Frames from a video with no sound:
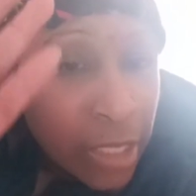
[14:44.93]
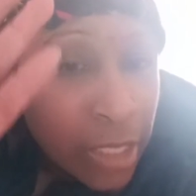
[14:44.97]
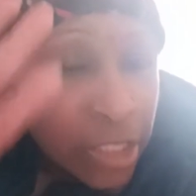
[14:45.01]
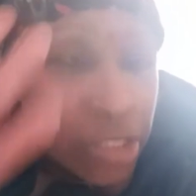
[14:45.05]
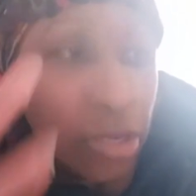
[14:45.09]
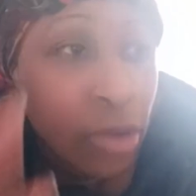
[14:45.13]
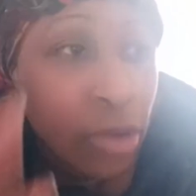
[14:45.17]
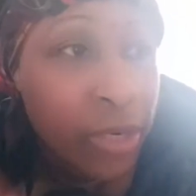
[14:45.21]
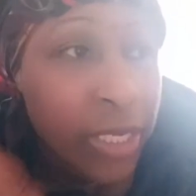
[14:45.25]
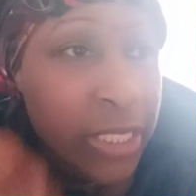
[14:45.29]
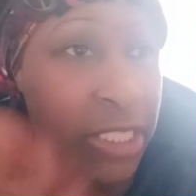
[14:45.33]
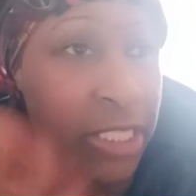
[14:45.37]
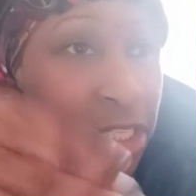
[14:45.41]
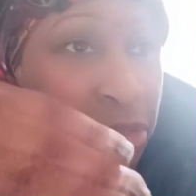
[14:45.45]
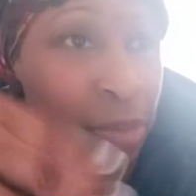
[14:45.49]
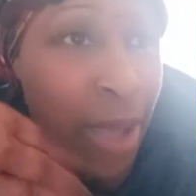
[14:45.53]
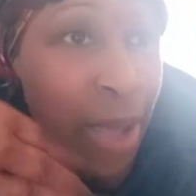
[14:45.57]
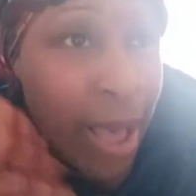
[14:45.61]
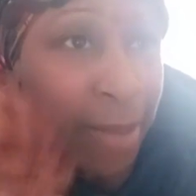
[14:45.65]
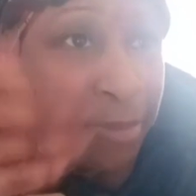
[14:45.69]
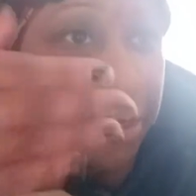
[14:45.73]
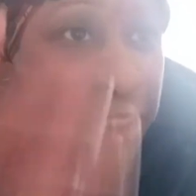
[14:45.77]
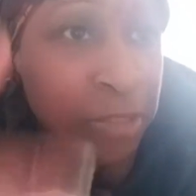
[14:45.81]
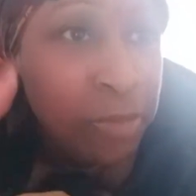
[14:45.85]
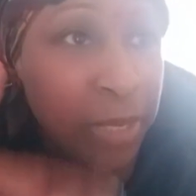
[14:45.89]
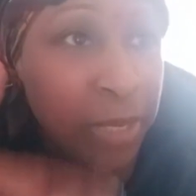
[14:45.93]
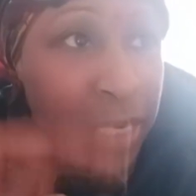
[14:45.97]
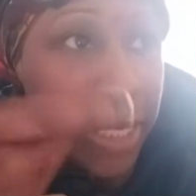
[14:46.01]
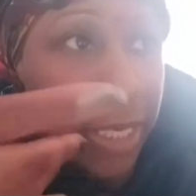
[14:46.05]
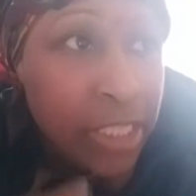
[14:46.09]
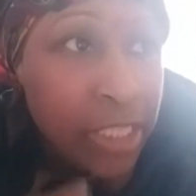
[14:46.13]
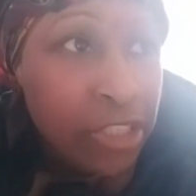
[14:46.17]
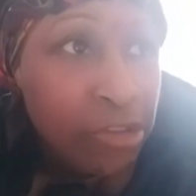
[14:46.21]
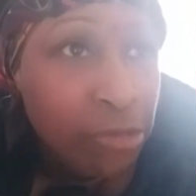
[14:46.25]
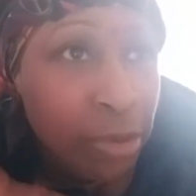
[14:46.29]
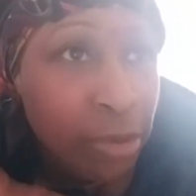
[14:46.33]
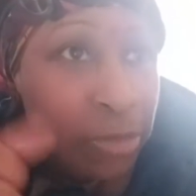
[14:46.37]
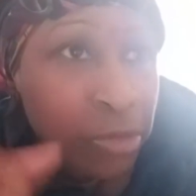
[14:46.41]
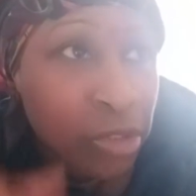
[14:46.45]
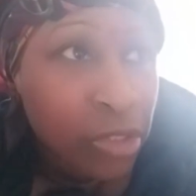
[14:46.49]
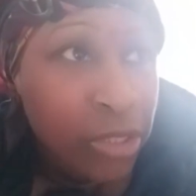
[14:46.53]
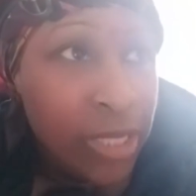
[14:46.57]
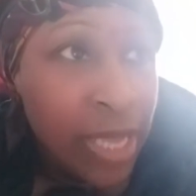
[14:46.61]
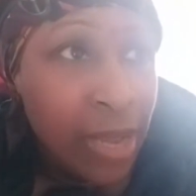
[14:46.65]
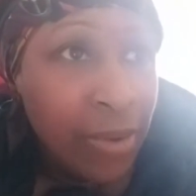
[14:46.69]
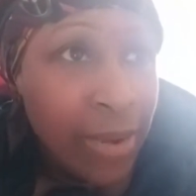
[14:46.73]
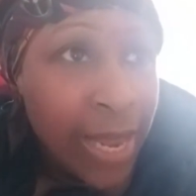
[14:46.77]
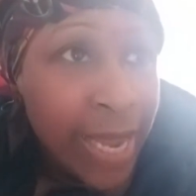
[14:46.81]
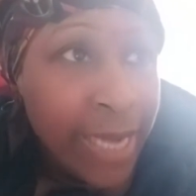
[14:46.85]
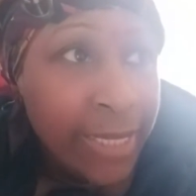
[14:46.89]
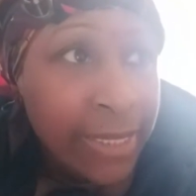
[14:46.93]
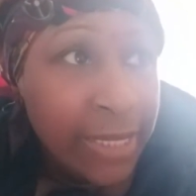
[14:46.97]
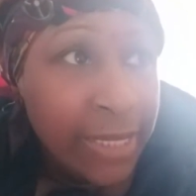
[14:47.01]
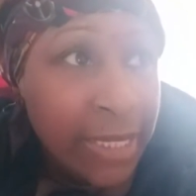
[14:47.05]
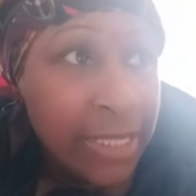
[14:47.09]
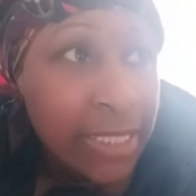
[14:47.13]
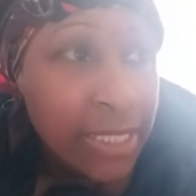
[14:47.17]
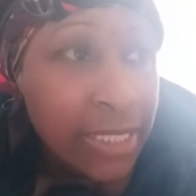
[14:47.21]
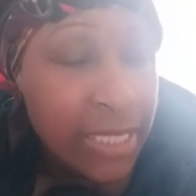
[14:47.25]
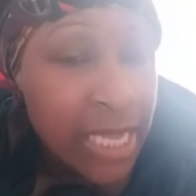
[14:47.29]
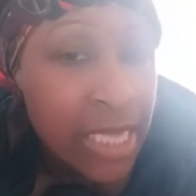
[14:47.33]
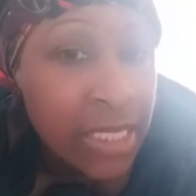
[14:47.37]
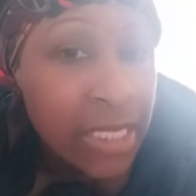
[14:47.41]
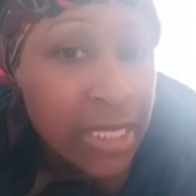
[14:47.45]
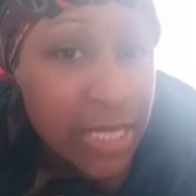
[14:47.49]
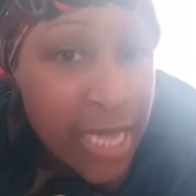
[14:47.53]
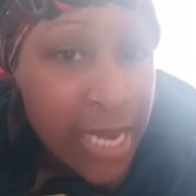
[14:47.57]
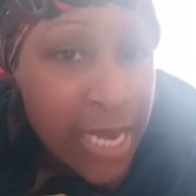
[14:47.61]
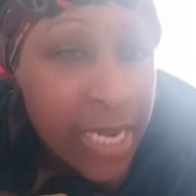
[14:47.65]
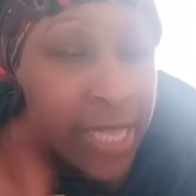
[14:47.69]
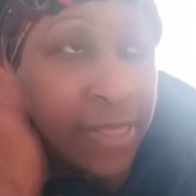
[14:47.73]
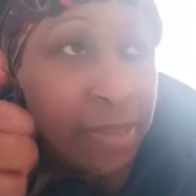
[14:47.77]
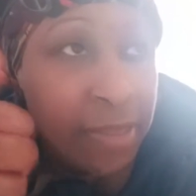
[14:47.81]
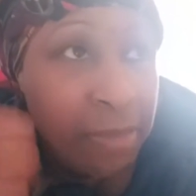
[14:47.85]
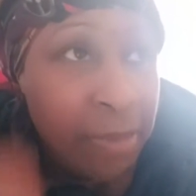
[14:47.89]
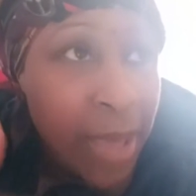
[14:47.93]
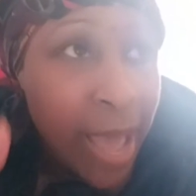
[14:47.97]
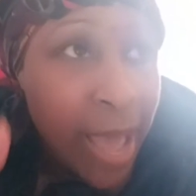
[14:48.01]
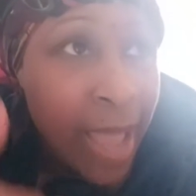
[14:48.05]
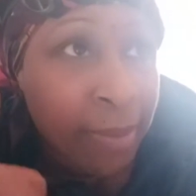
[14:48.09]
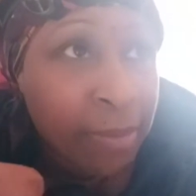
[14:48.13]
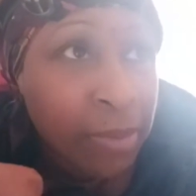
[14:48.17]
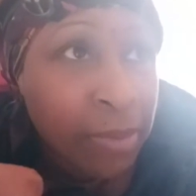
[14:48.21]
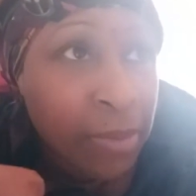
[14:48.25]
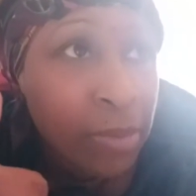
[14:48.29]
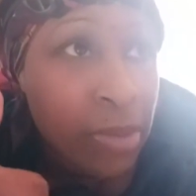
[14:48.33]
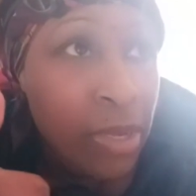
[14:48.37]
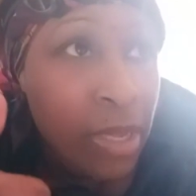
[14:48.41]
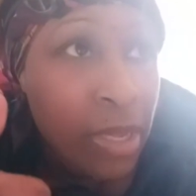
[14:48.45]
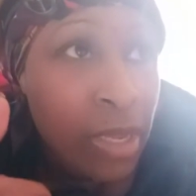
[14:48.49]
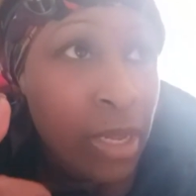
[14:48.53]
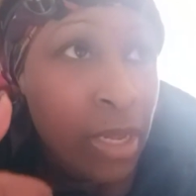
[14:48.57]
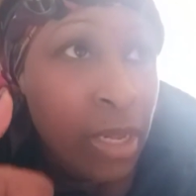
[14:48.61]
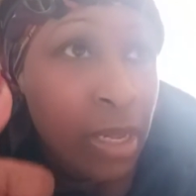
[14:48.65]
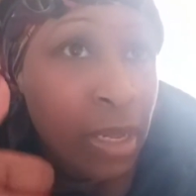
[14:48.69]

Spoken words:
So this is why I'm spitting these scriptures out like this, because I studied the Bible.